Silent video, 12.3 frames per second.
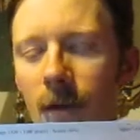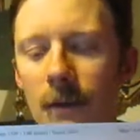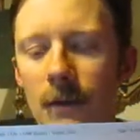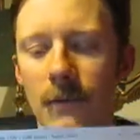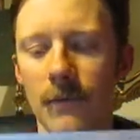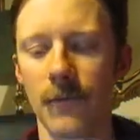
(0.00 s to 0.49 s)

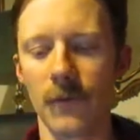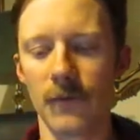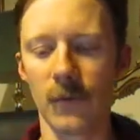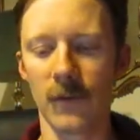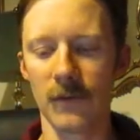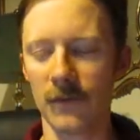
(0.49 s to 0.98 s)
The first
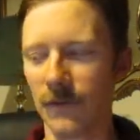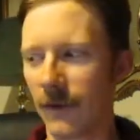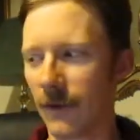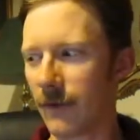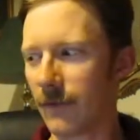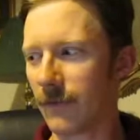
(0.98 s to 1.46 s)
one
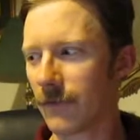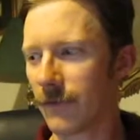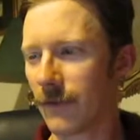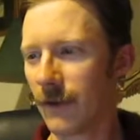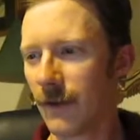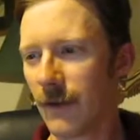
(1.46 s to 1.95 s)
says,
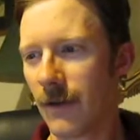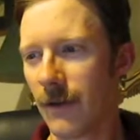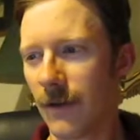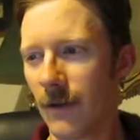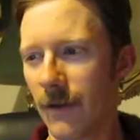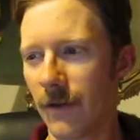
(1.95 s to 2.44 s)

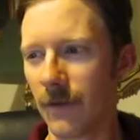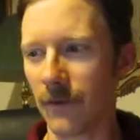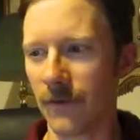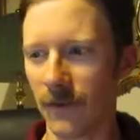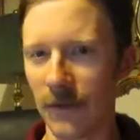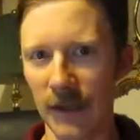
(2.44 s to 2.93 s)

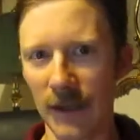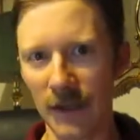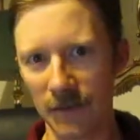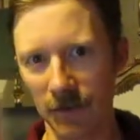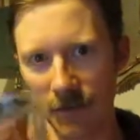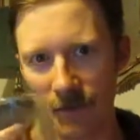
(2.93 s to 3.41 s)
there's a
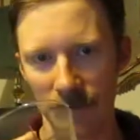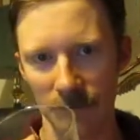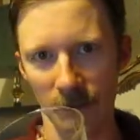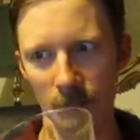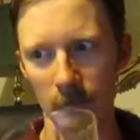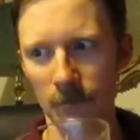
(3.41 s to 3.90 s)
glass on this
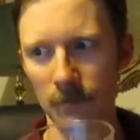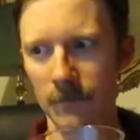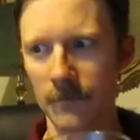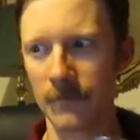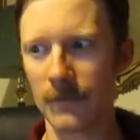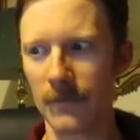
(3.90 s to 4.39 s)
table.
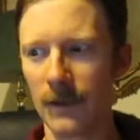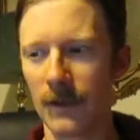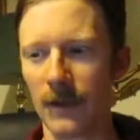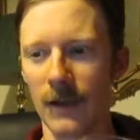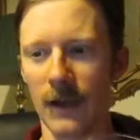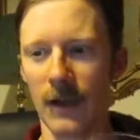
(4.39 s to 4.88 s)

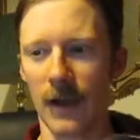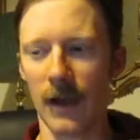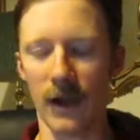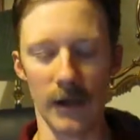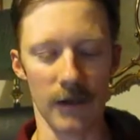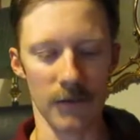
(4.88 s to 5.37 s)

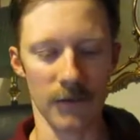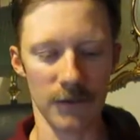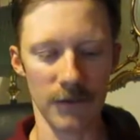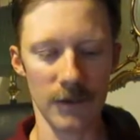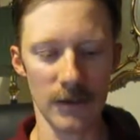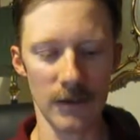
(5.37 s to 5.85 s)
I can
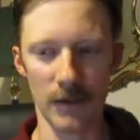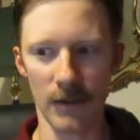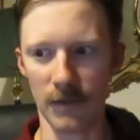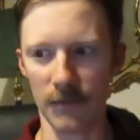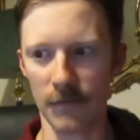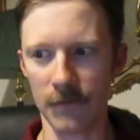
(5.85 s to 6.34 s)
see it
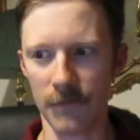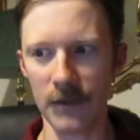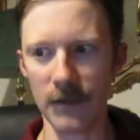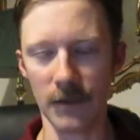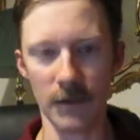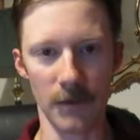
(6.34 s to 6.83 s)
and
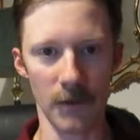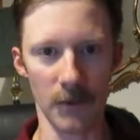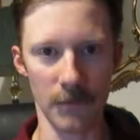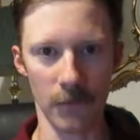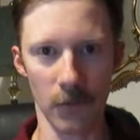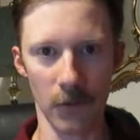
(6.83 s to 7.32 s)
feel it,
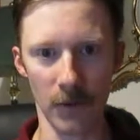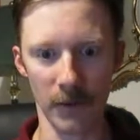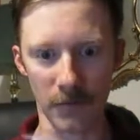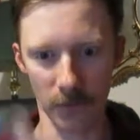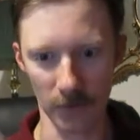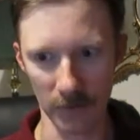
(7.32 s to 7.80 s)
therefore
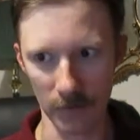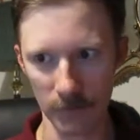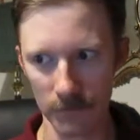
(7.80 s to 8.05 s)
it's real.